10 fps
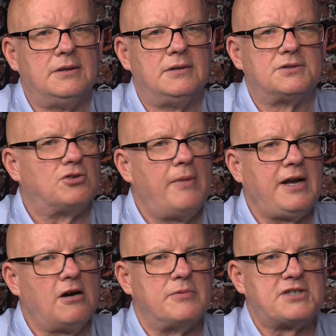So make
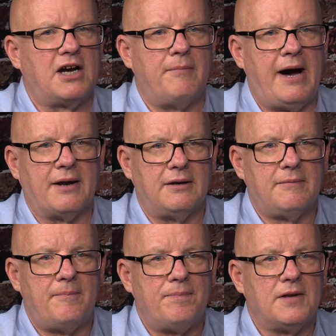no mistake about it.
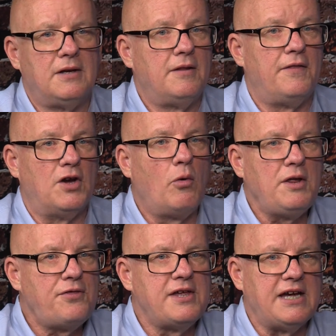The only
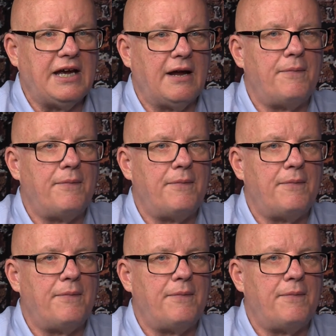thing